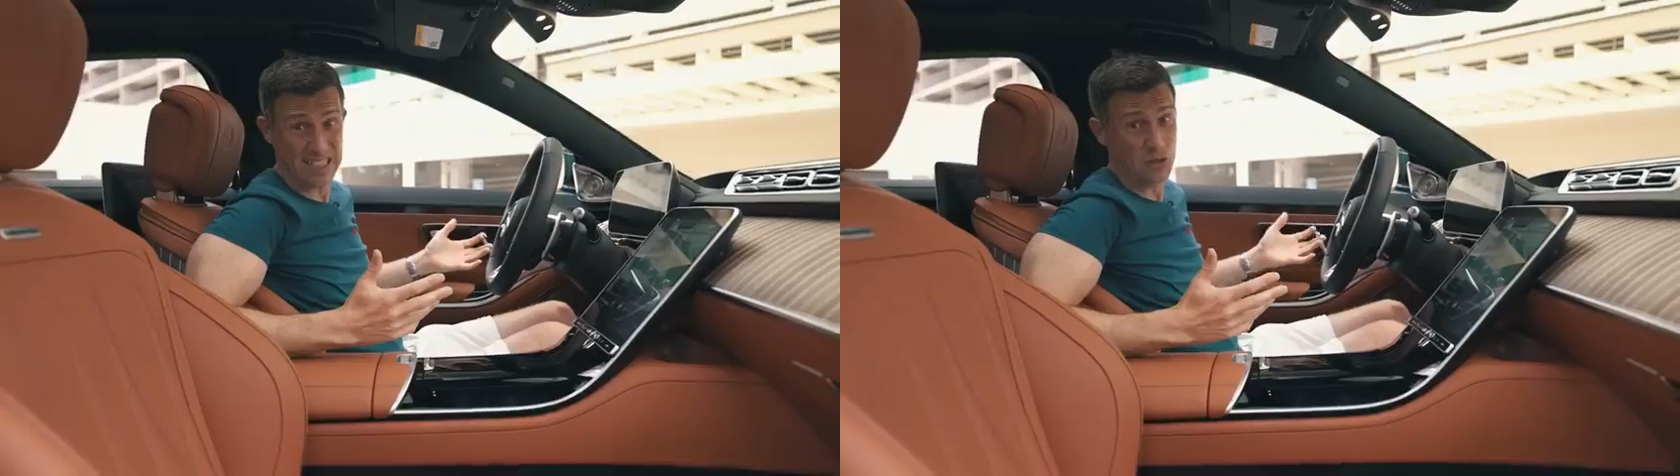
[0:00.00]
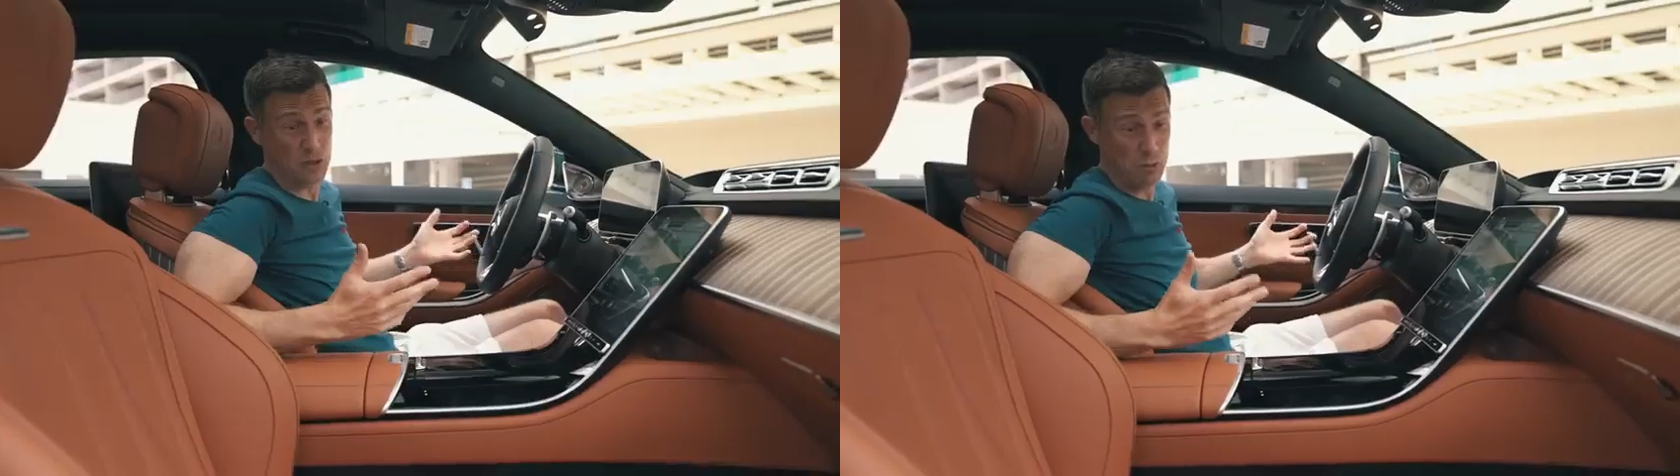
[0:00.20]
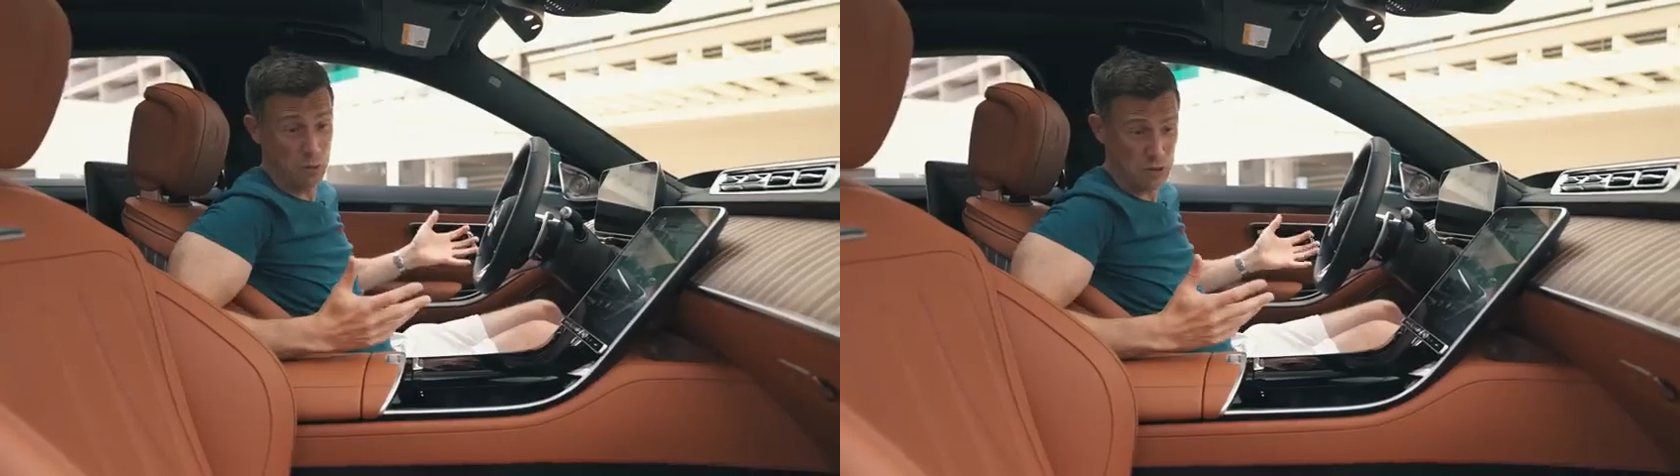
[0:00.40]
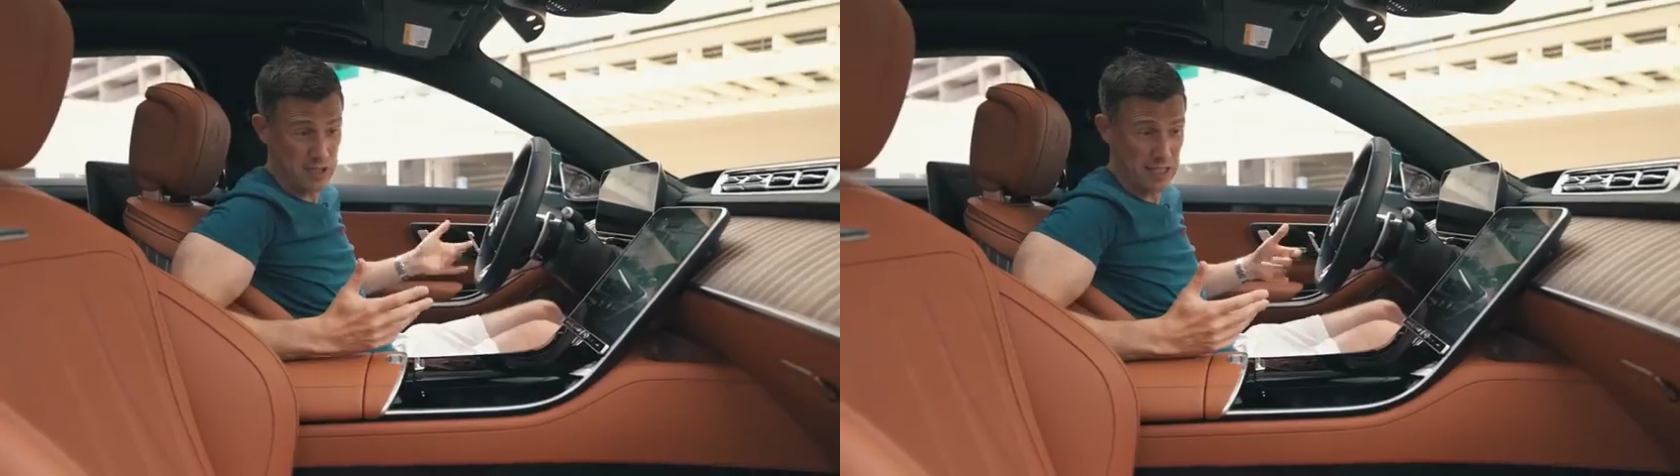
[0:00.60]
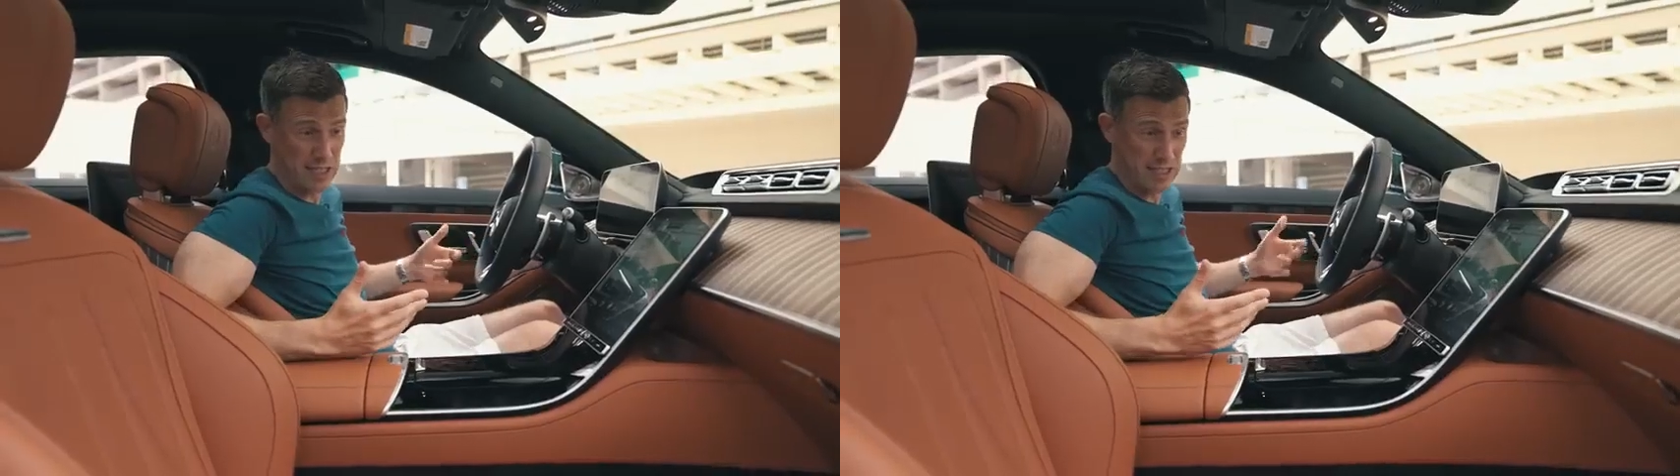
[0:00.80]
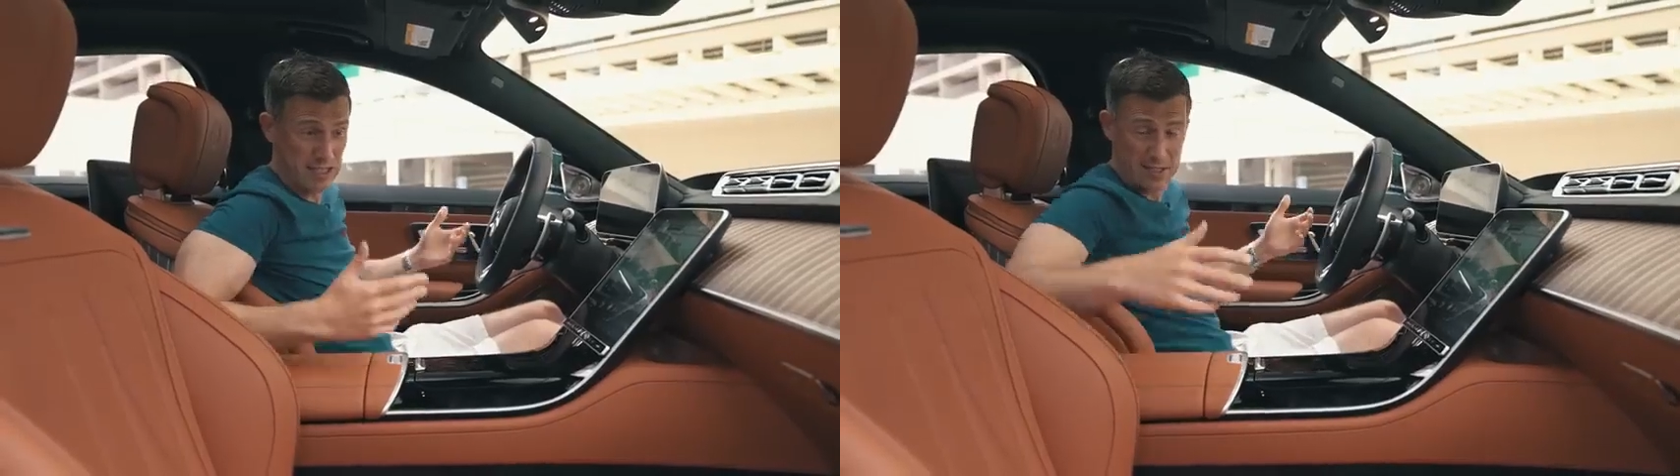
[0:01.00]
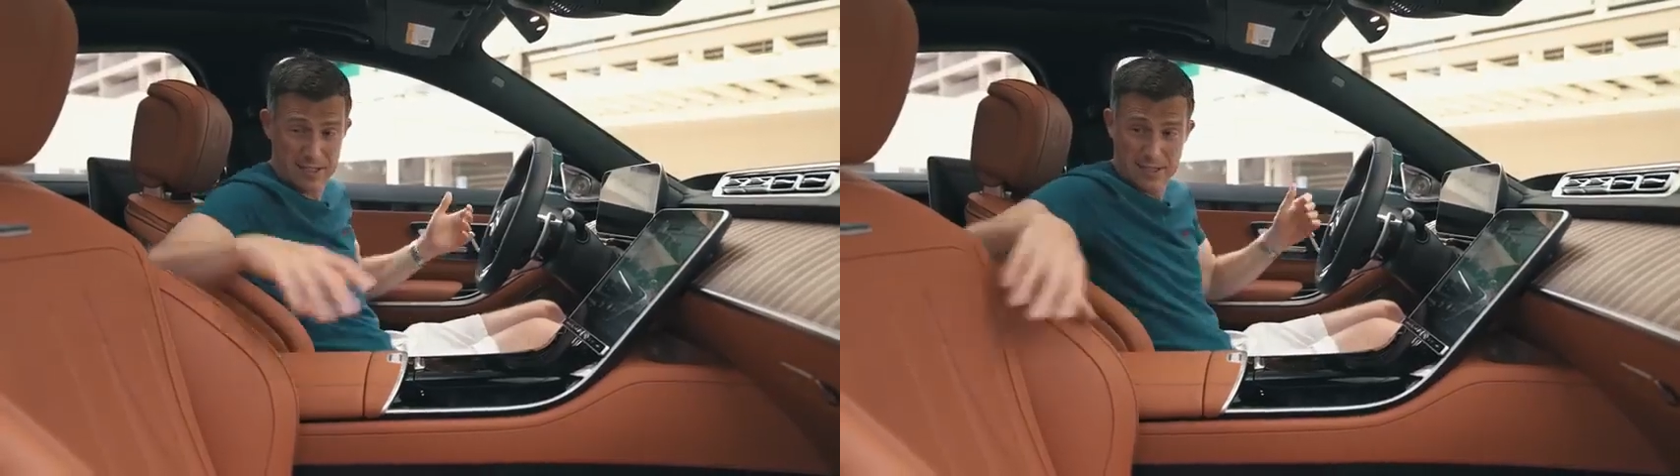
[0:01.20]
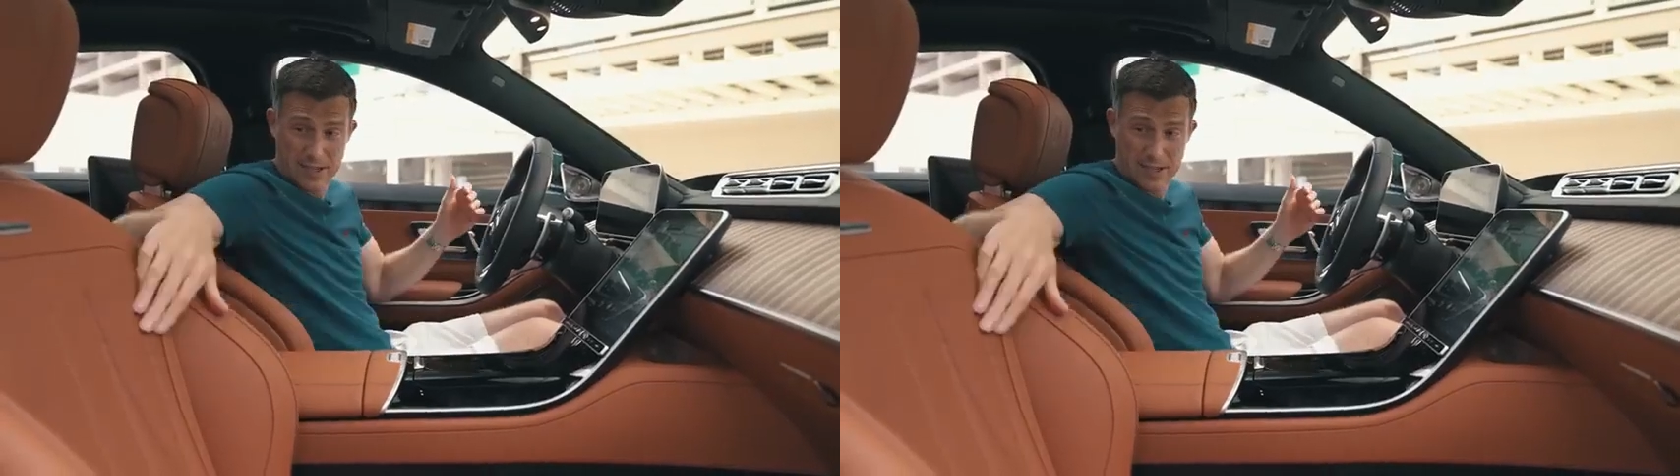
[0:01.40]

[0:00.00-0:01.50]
They're not sport seats, they just